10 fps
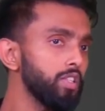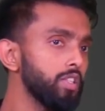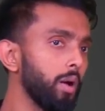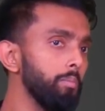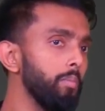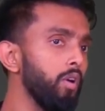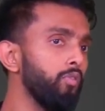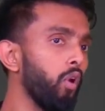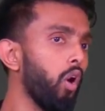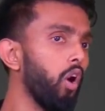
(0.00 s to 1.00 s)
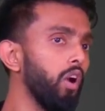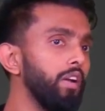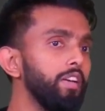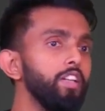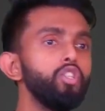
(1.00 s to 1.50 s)
sum of all
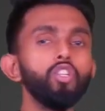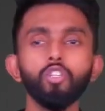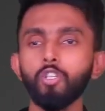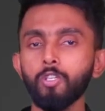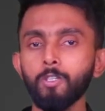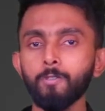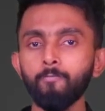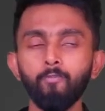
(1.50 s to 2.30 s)
digits,